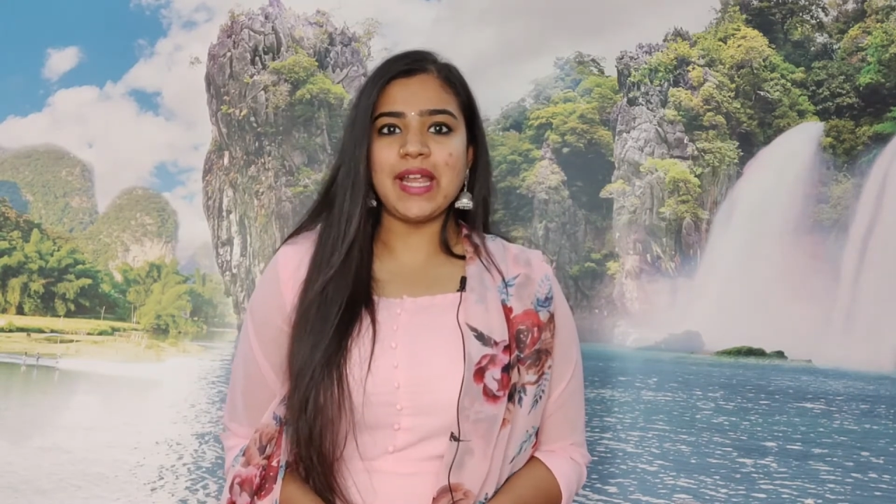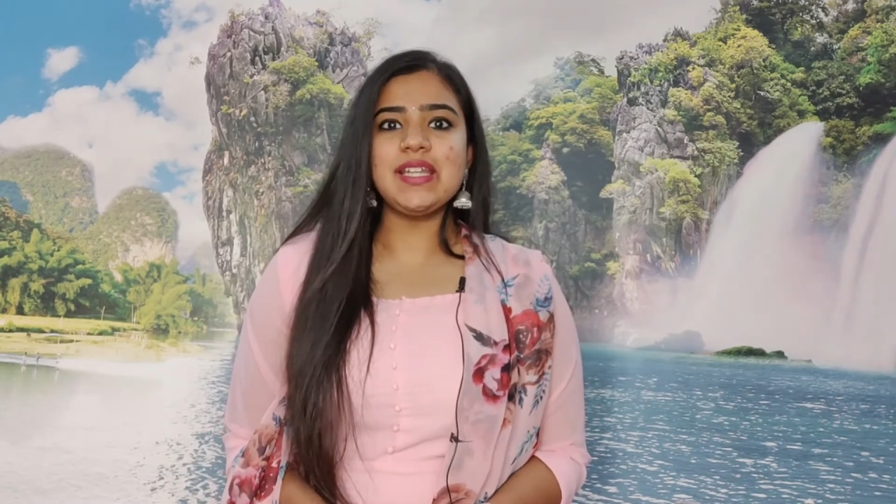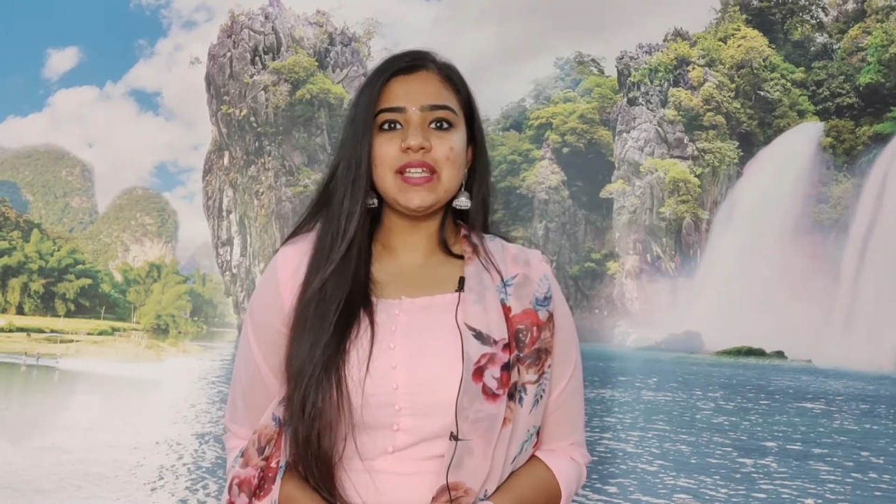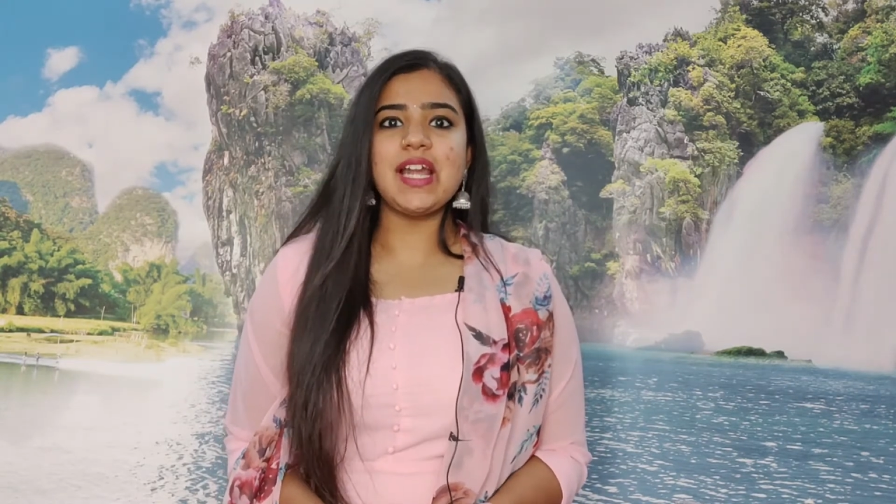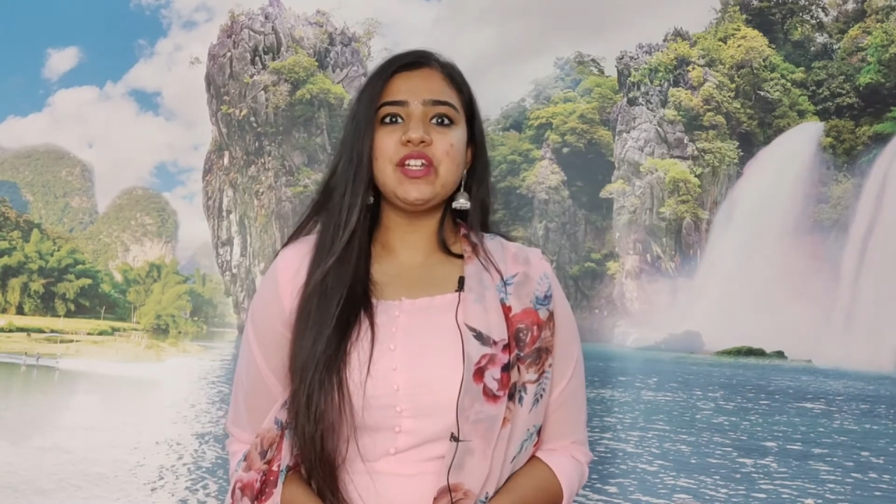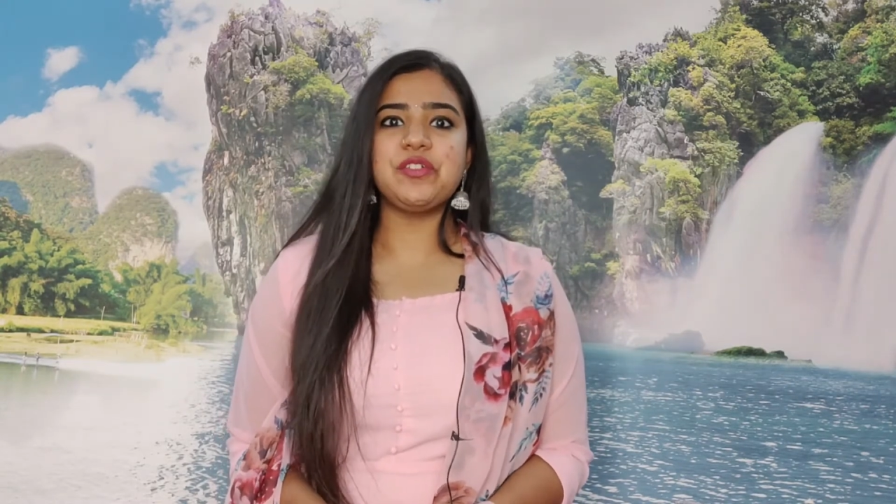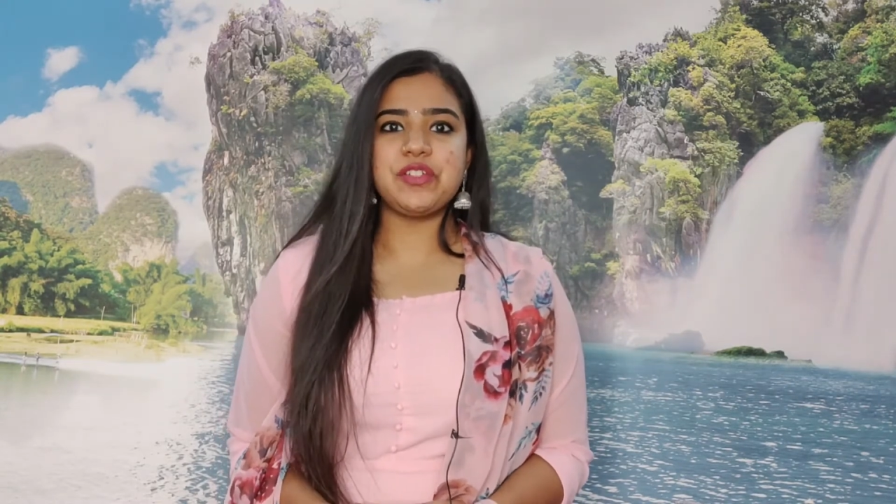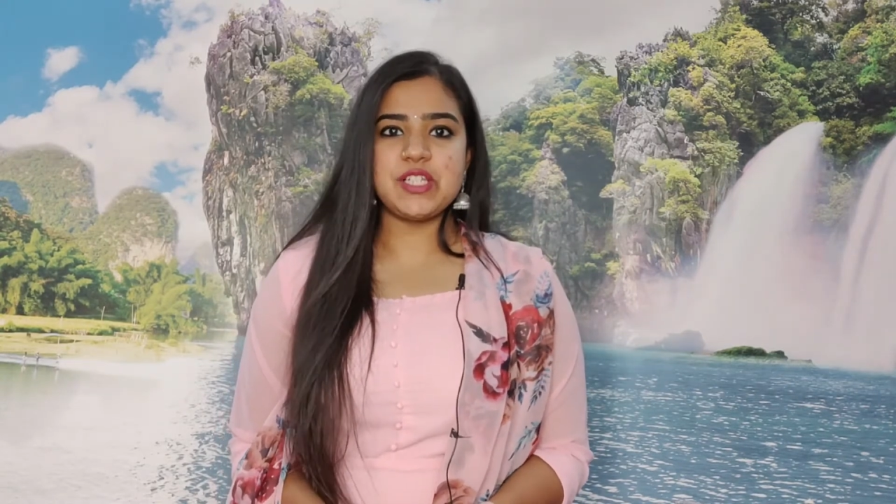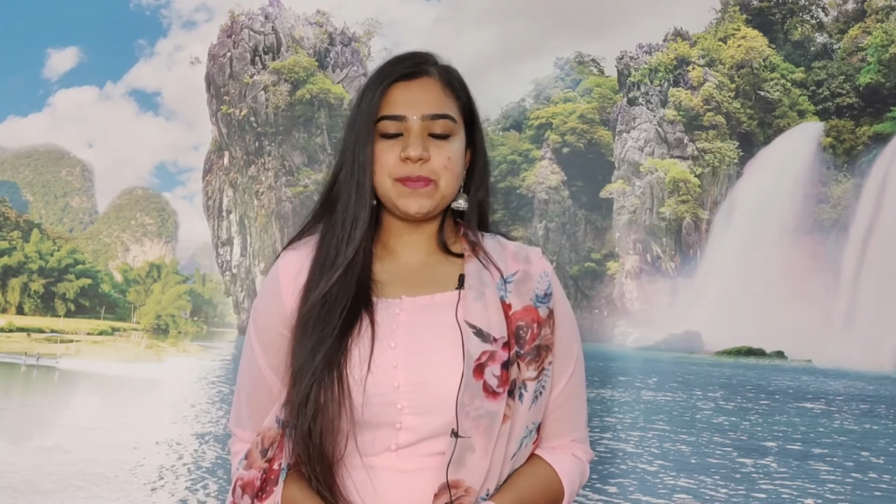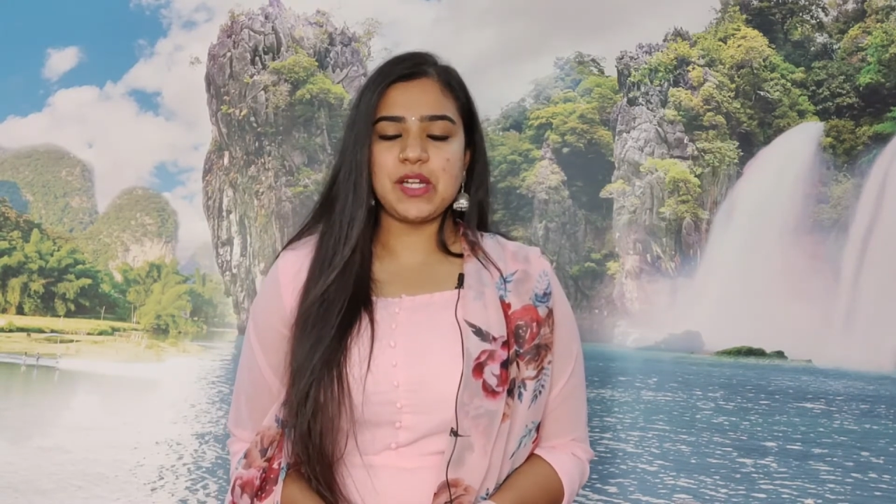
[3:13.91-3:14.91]
any kind of
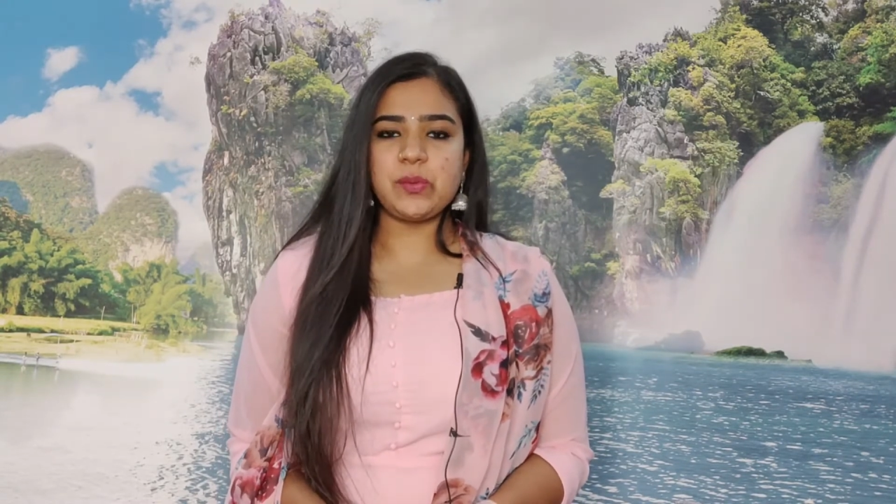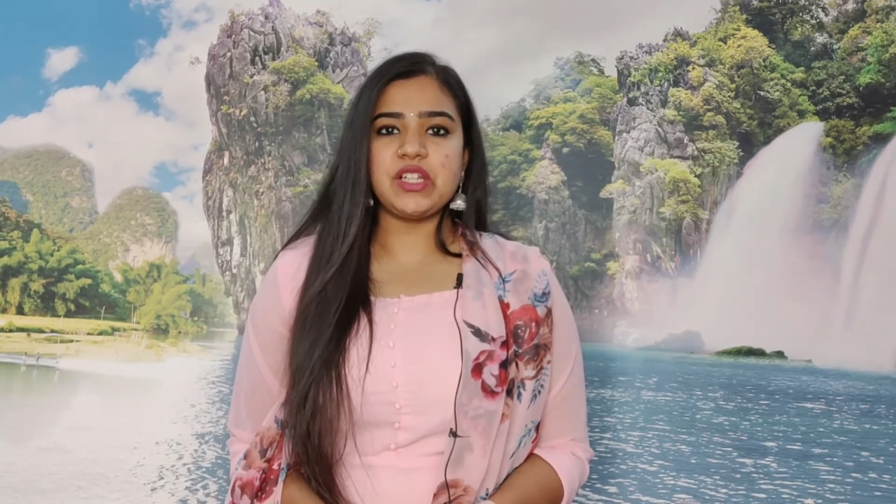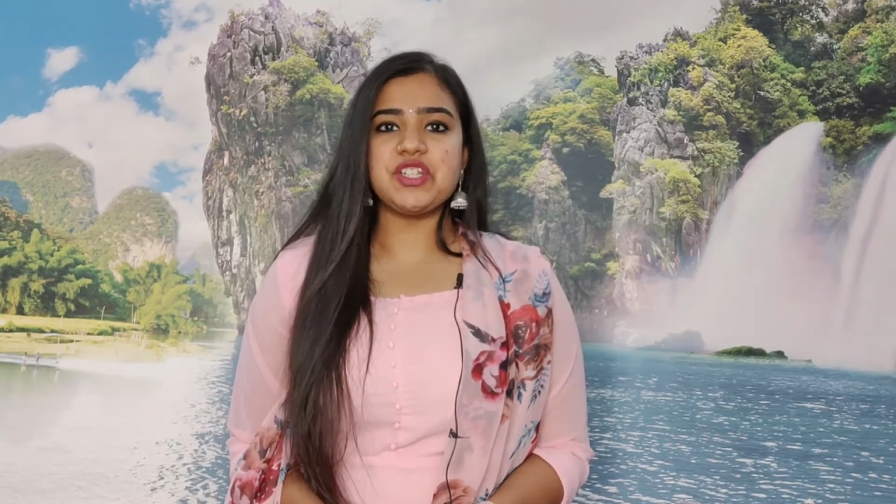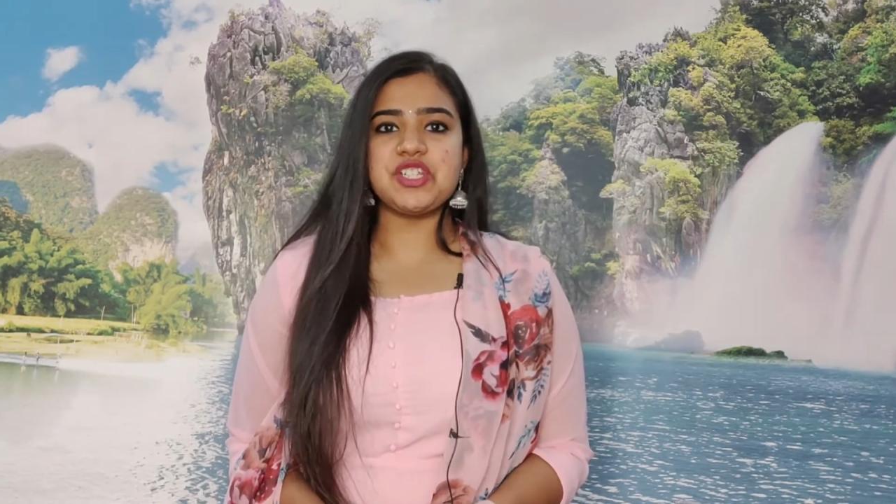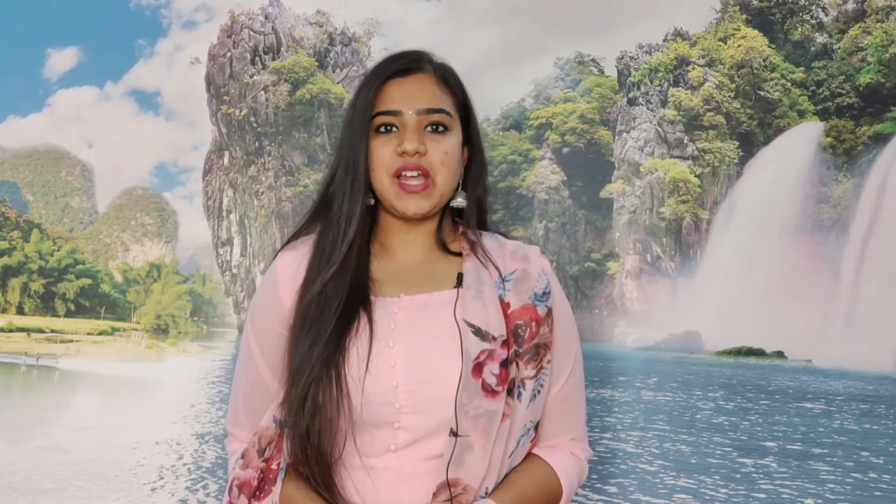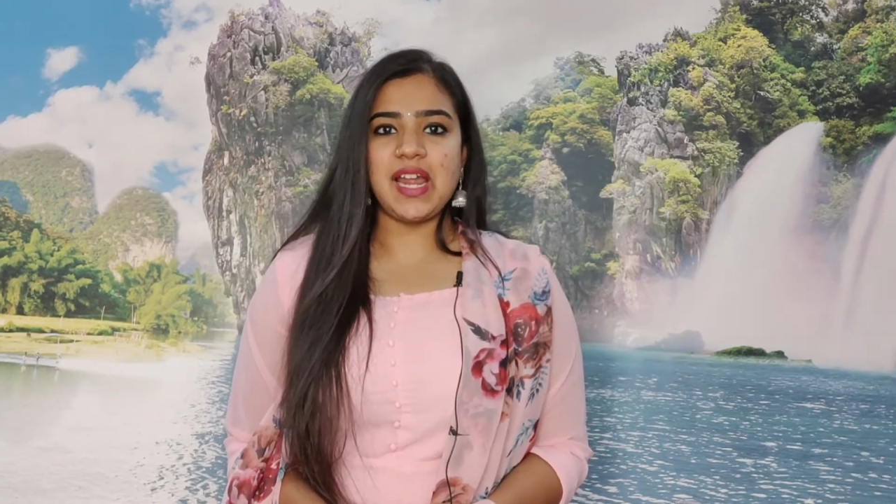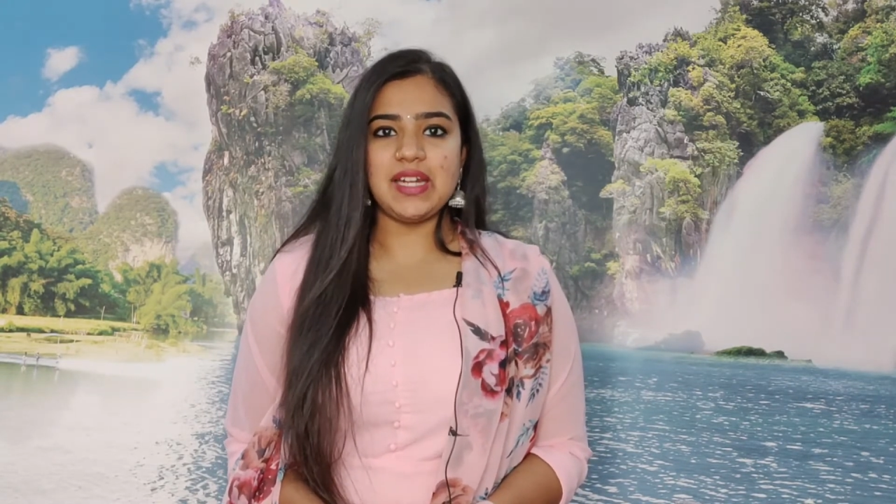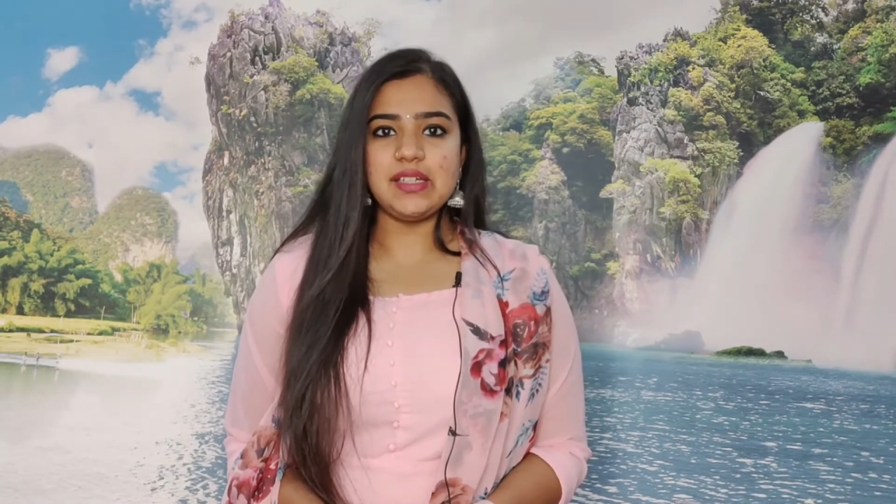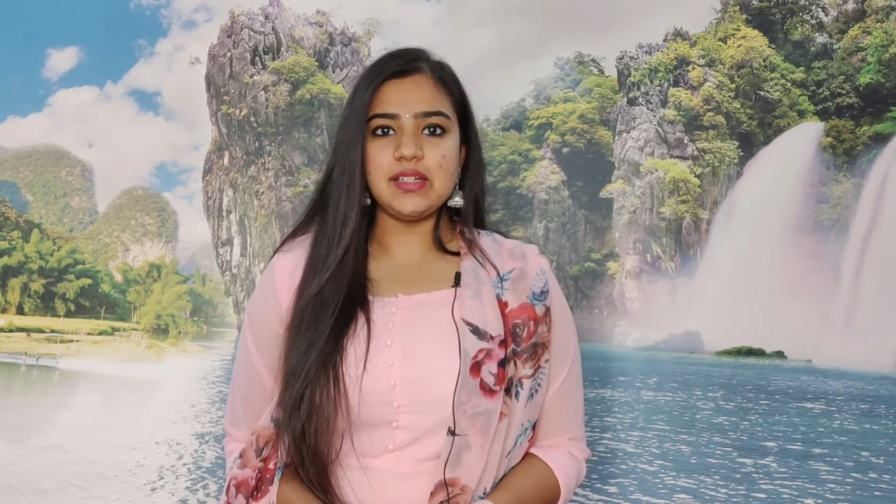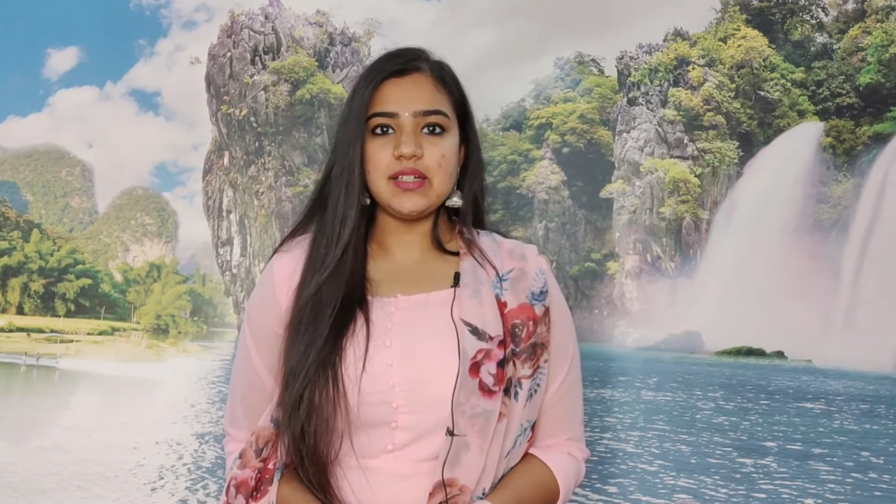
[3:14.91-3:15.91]
respect when Krishna
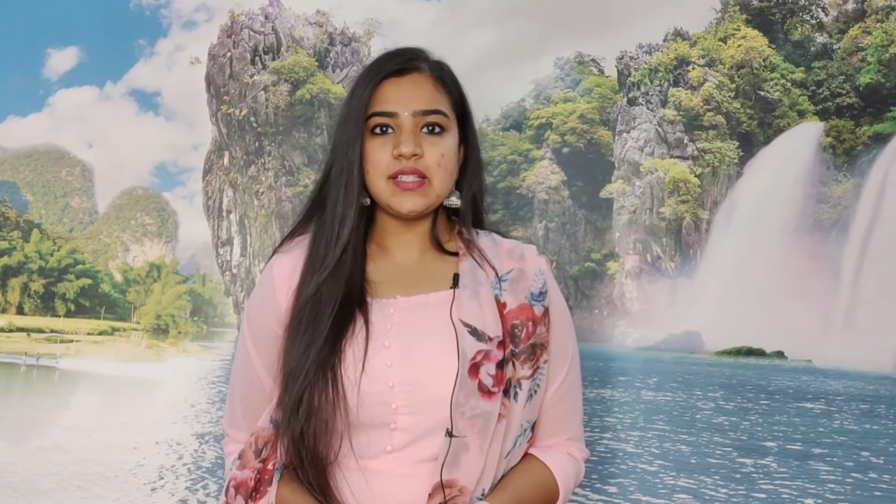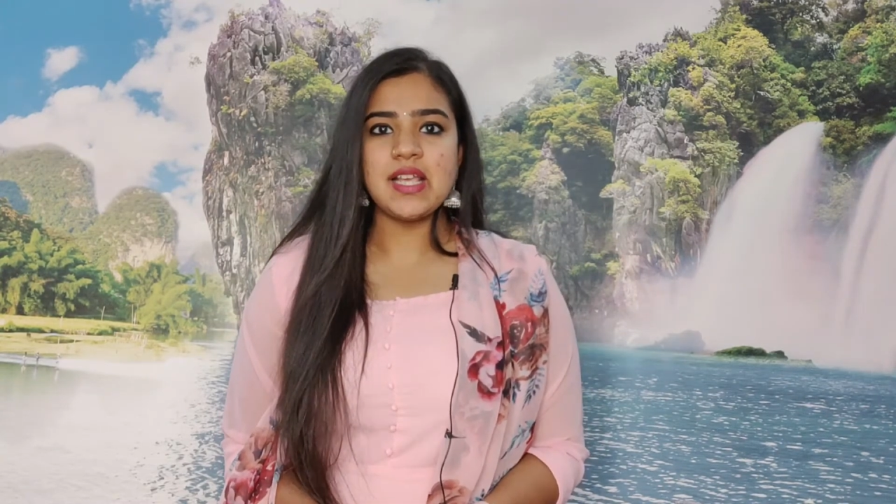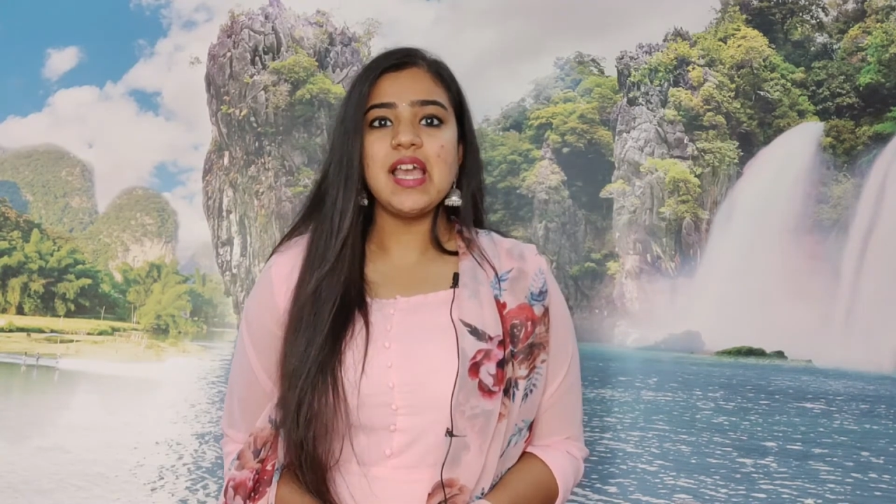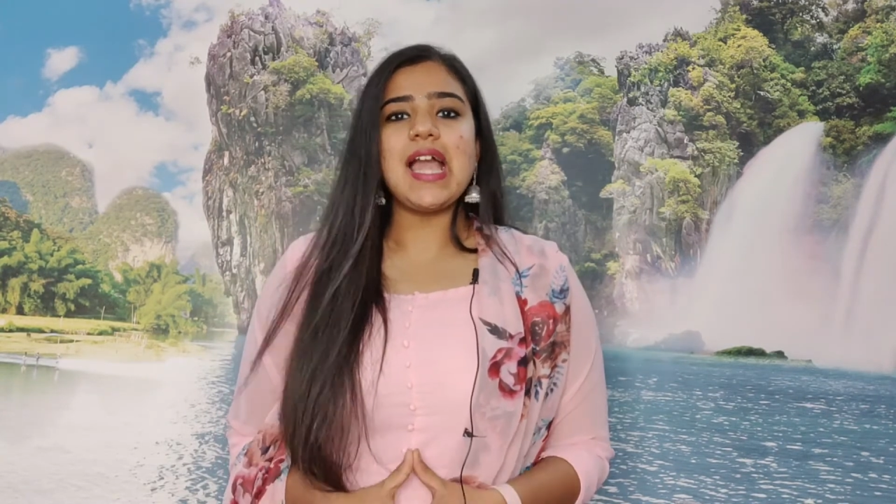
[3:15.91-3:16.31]
enters.